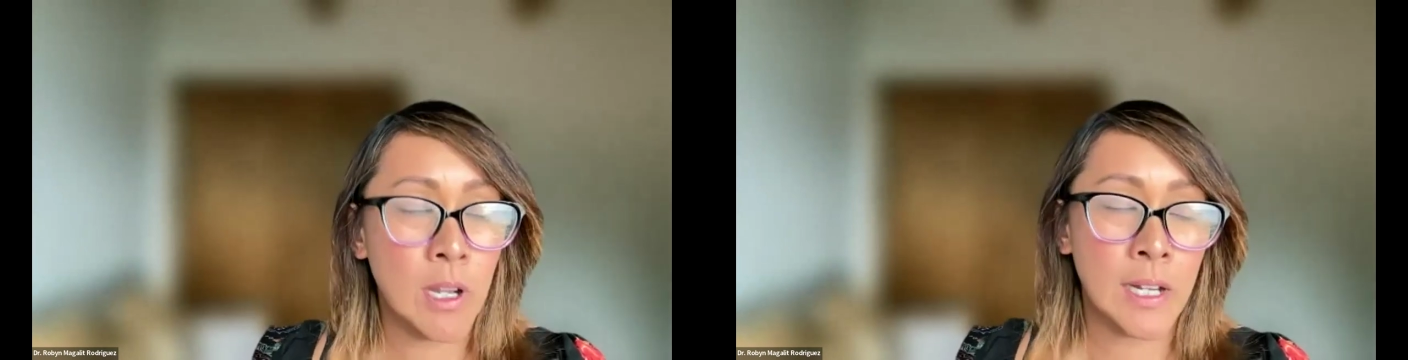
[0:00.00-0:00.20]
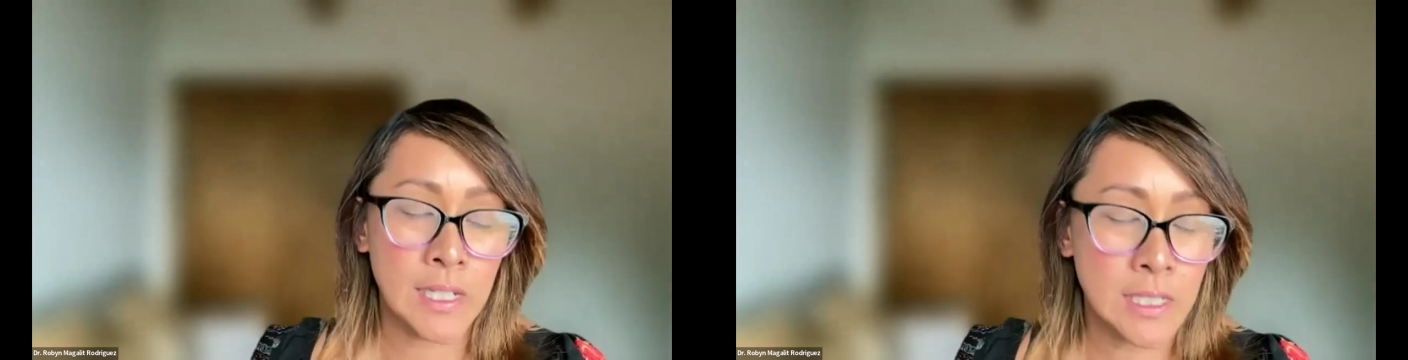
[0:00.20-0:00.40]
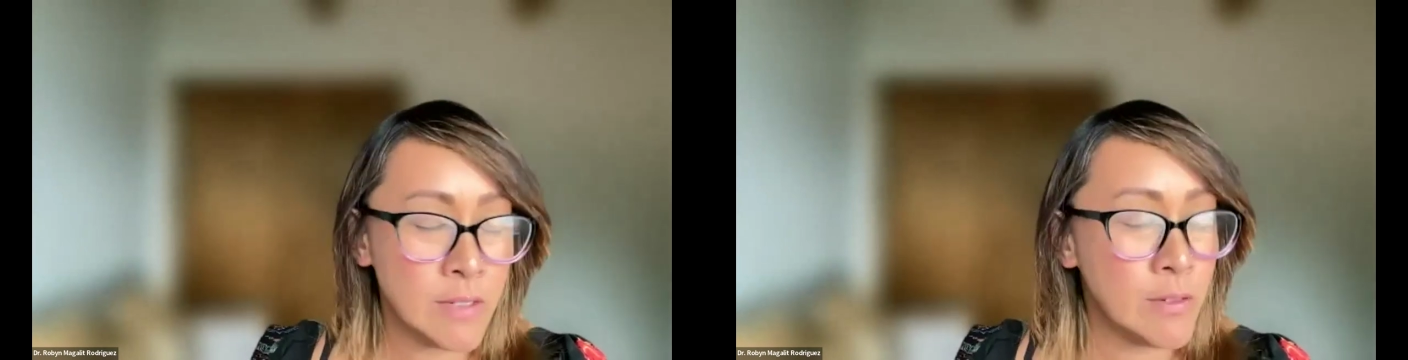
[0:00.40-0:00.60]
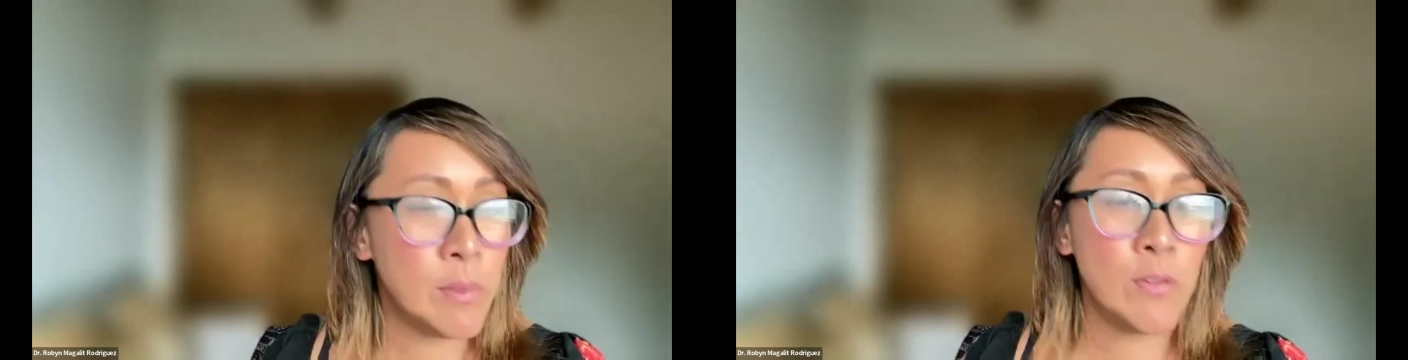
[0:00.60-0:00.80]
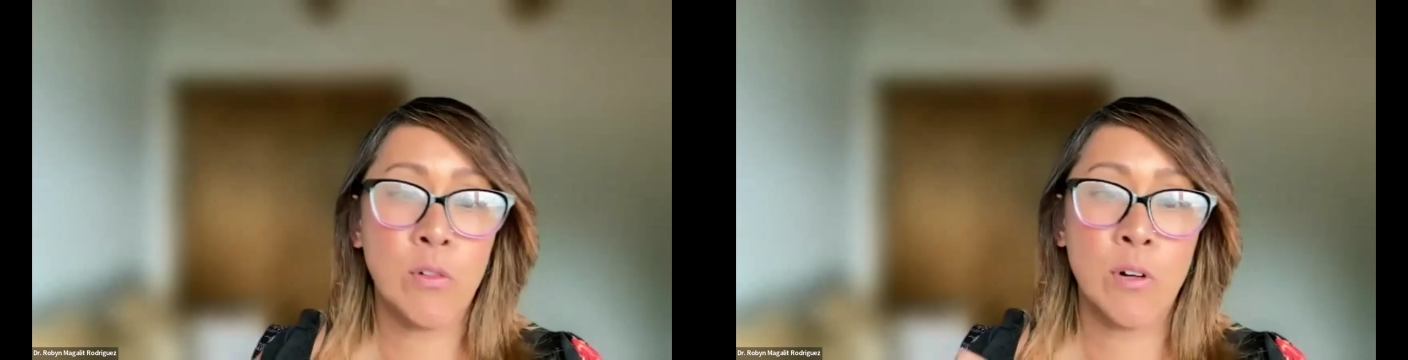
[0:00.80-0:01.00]
I guess even
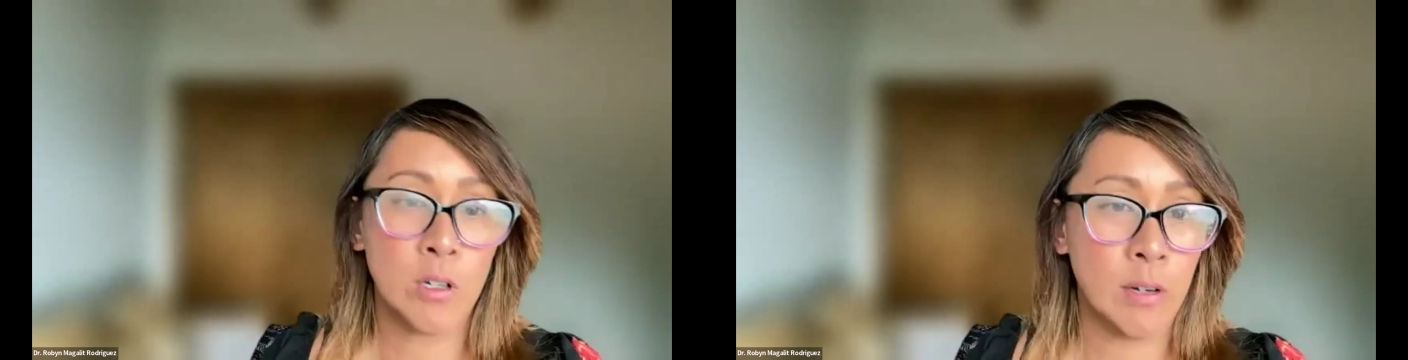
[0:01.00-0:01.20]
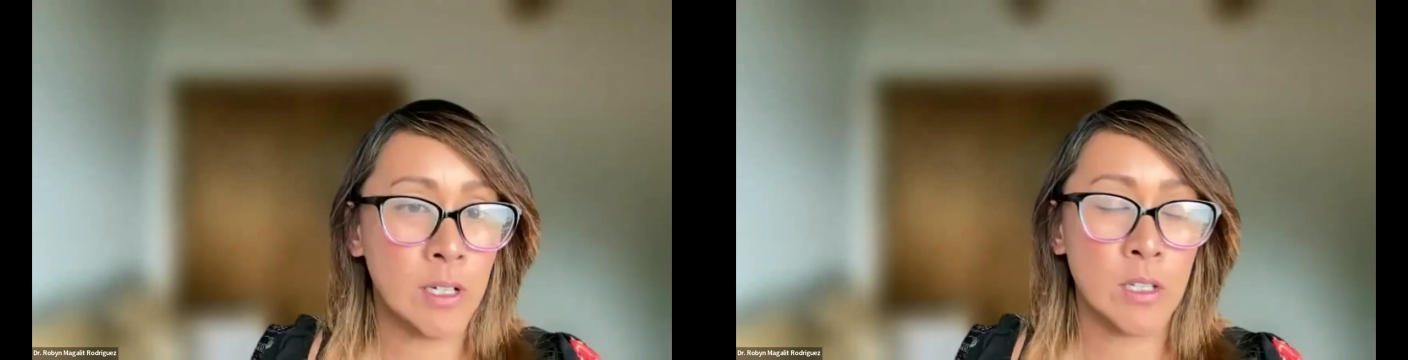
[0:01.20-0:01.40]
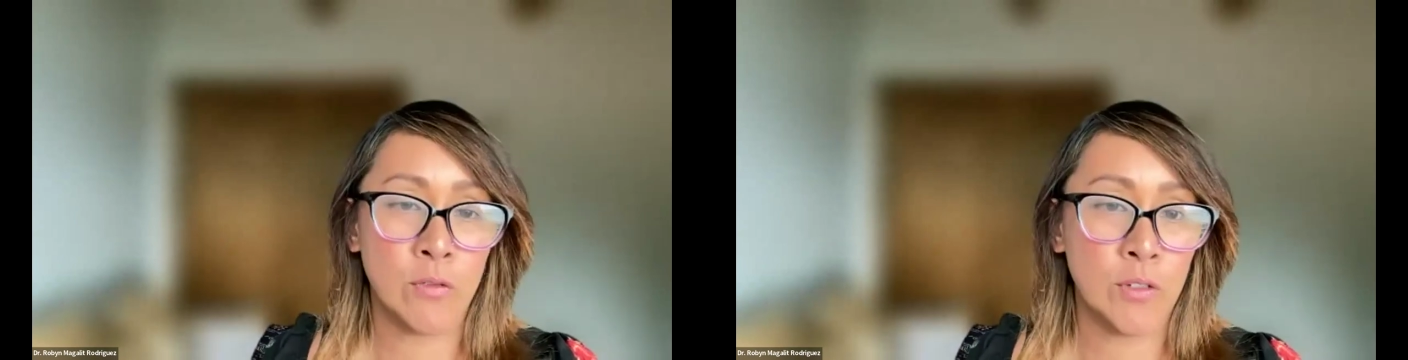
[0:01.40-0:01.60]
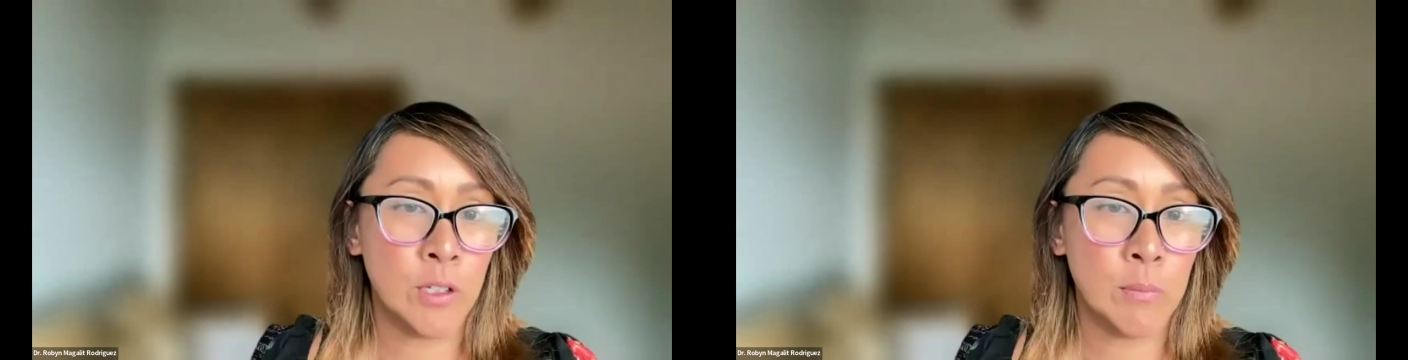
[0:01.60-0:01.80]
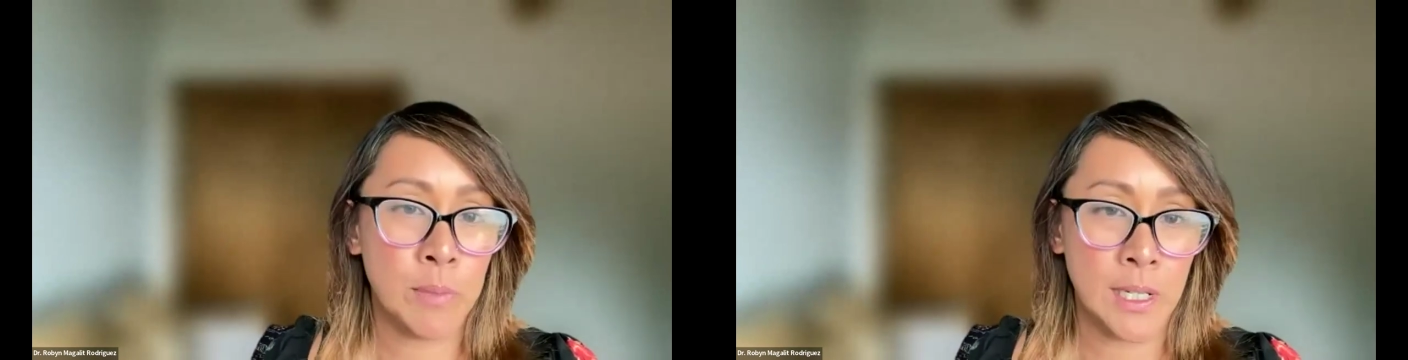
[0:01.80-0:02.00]
before going to the
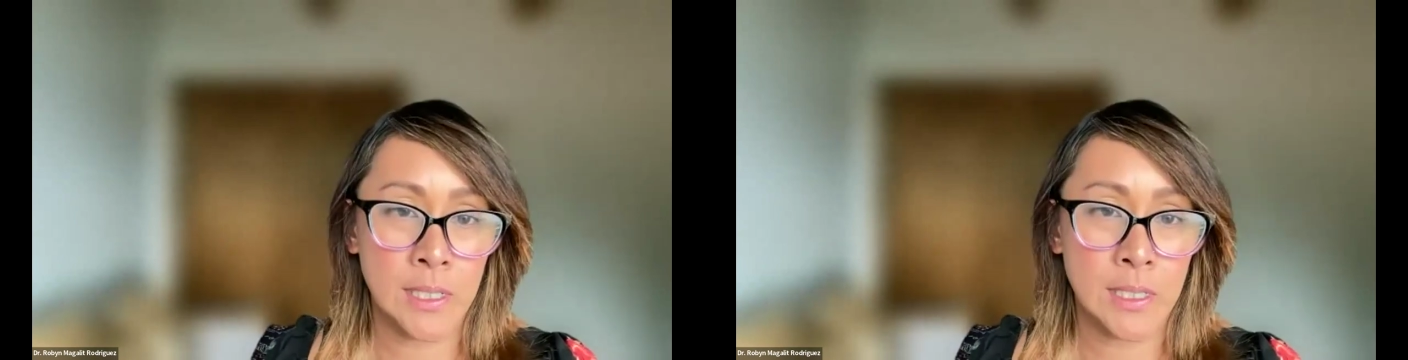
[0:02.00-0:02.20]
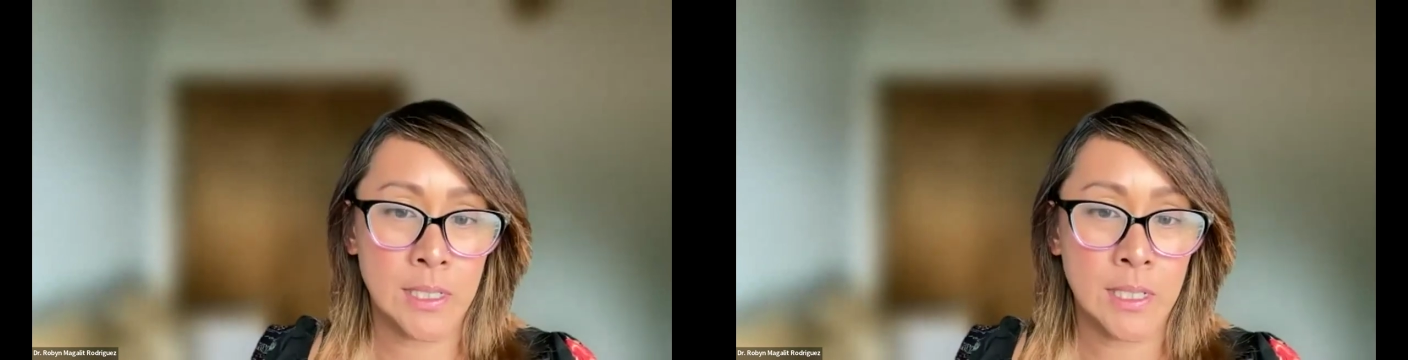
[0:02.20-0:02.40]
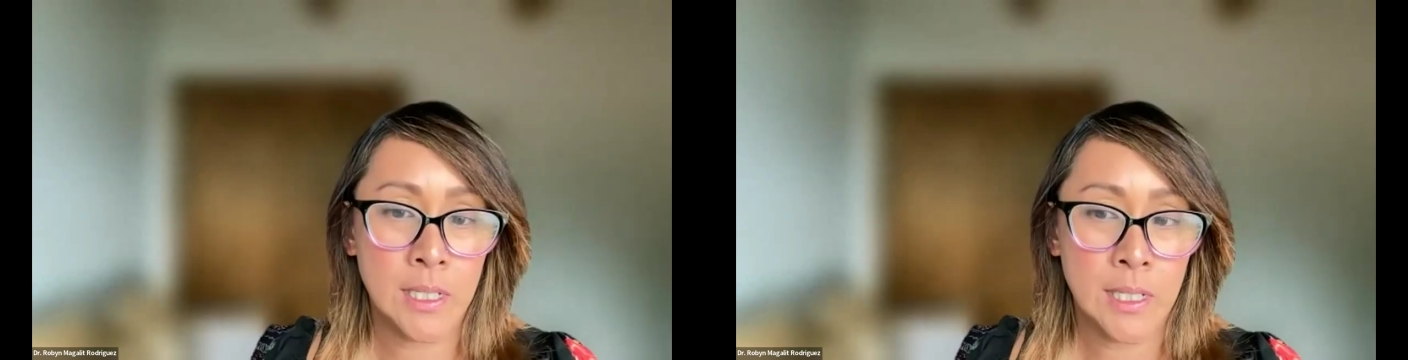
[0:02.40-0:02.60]
Philippines,